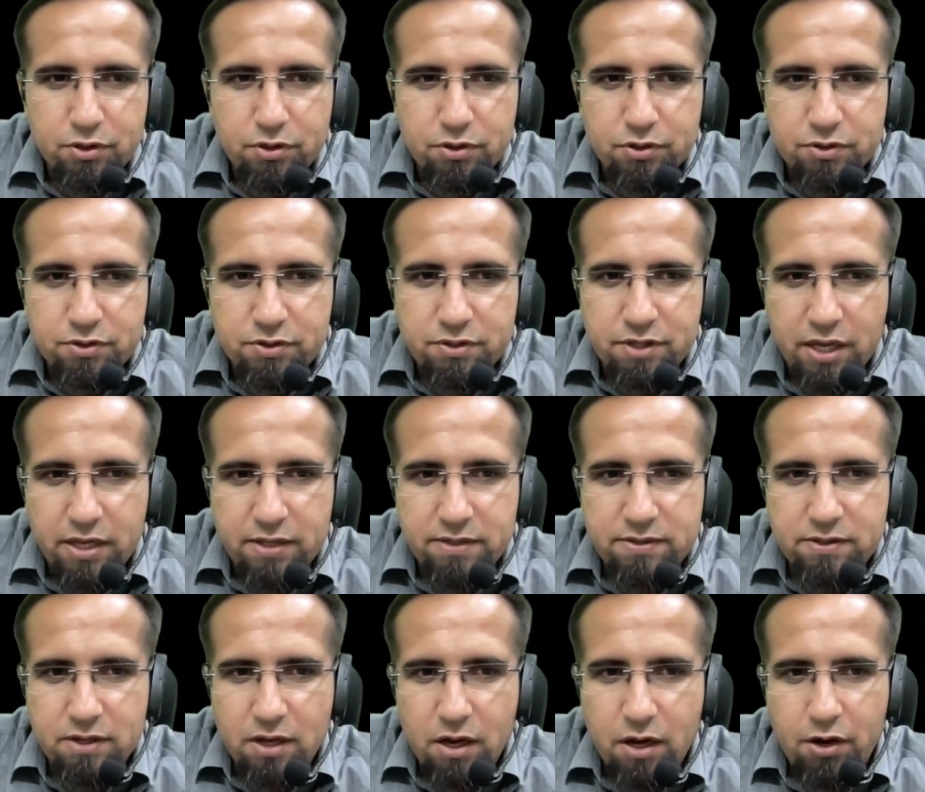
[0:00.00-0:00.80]

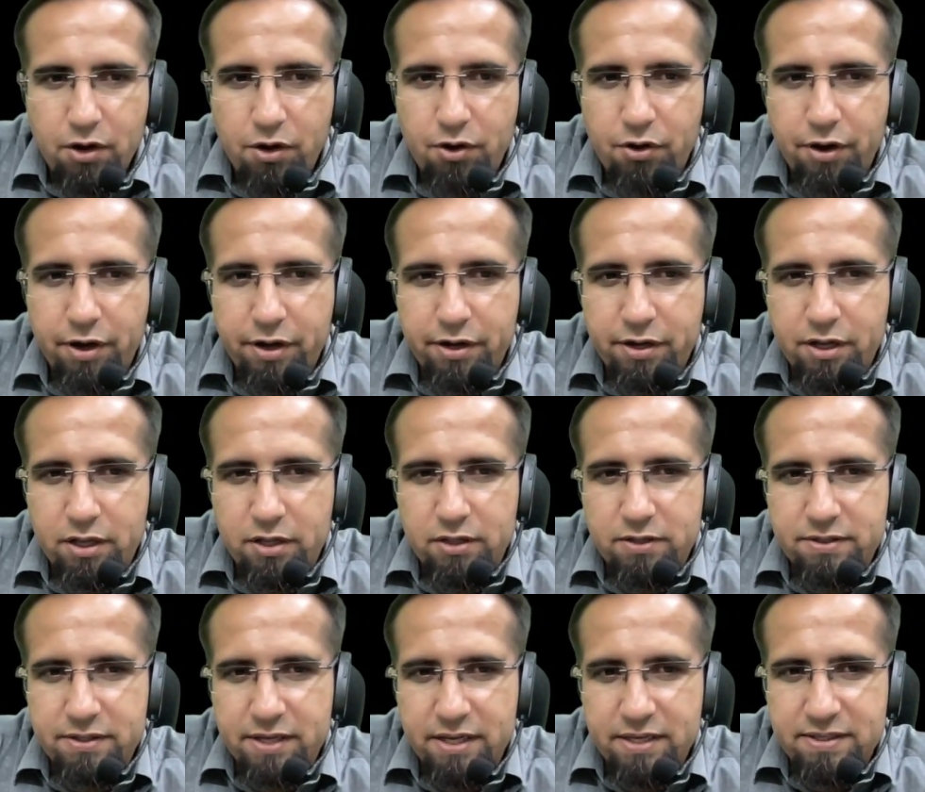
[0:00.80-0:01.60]
600
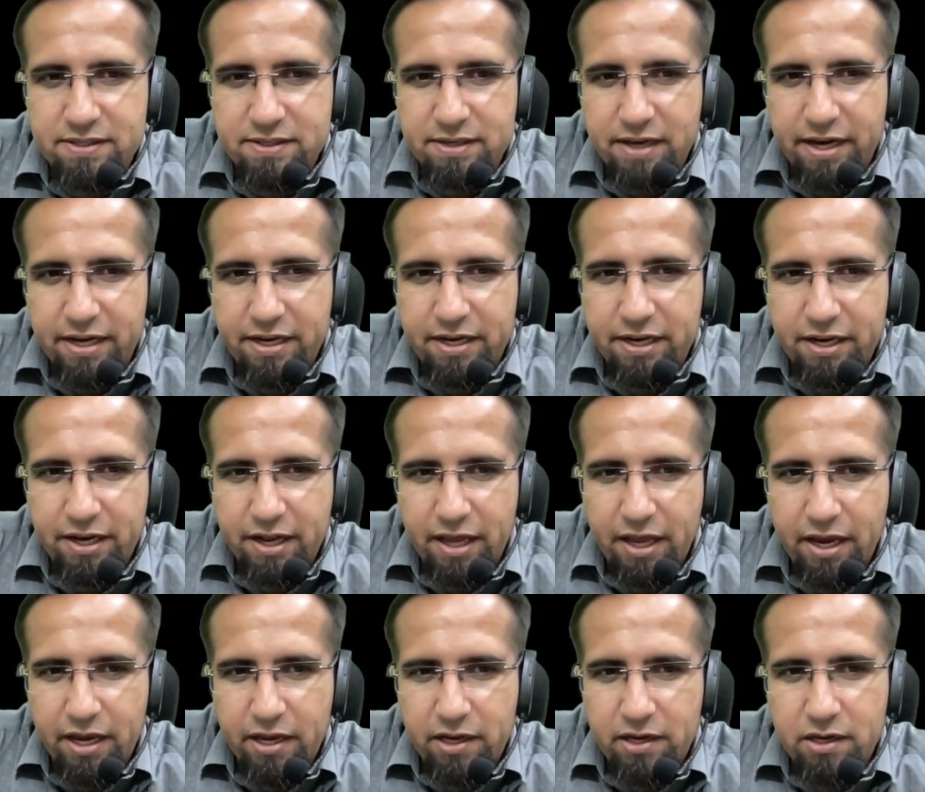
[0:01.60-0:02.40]
till
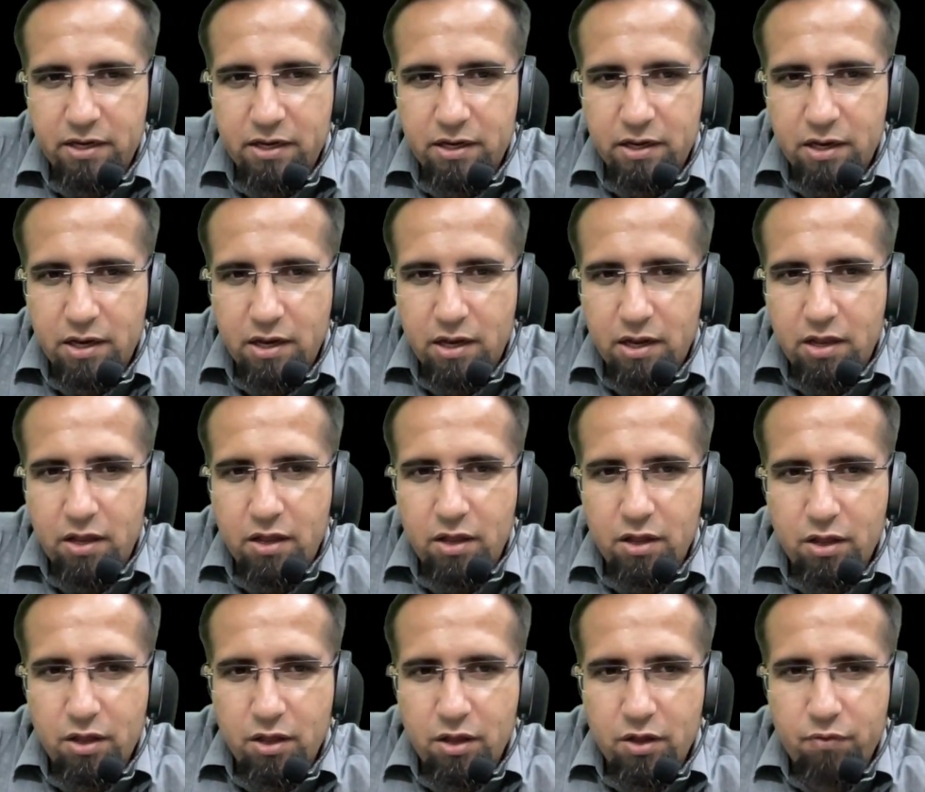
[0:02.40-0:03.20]
699
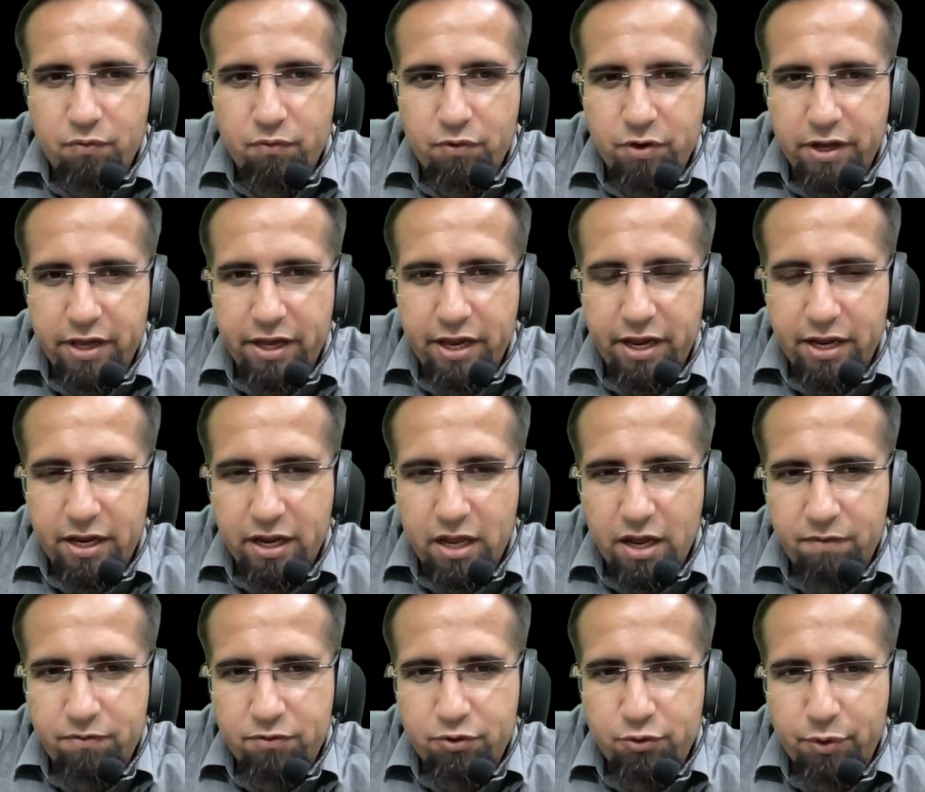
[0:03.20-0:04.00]
will again
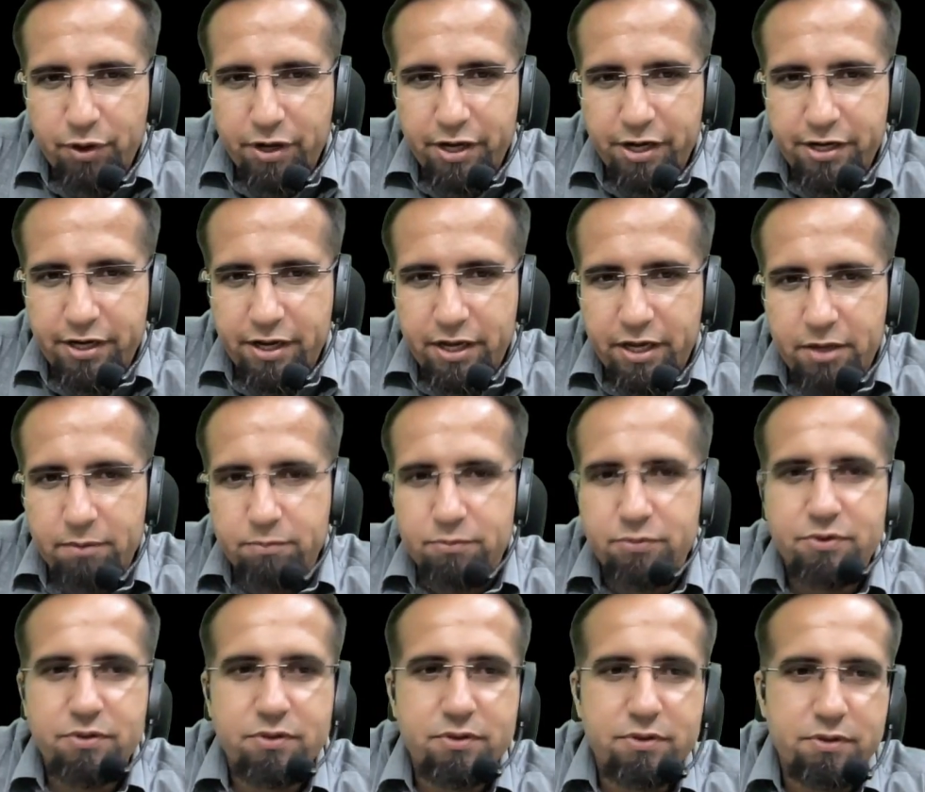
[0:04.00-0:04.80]
have 20
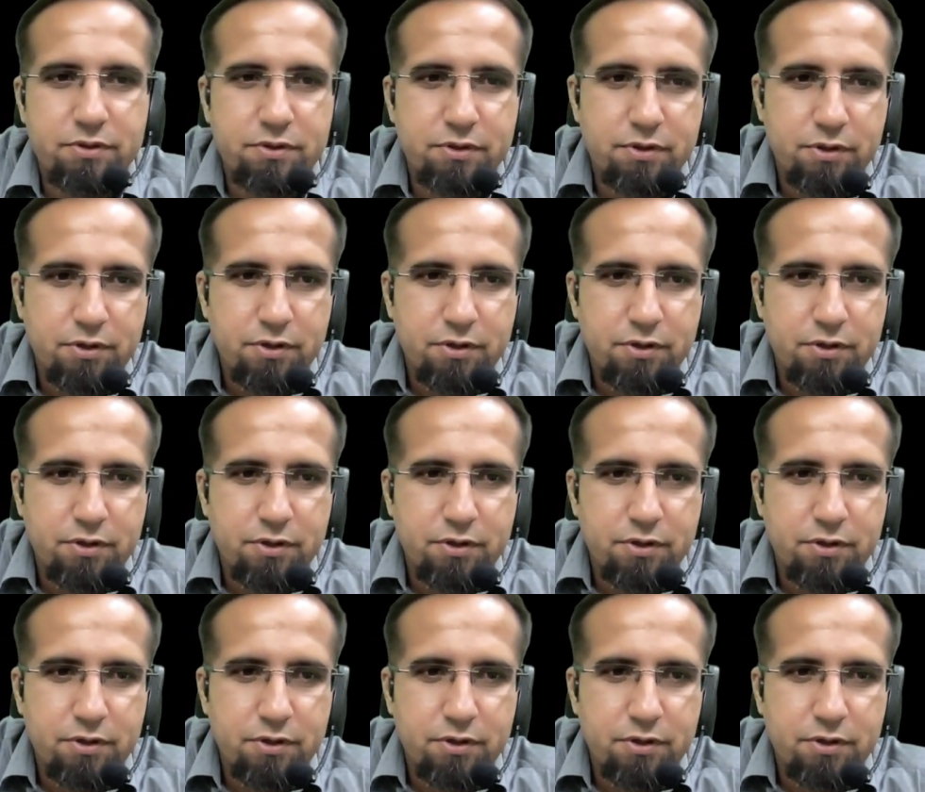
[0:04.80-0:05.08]
times.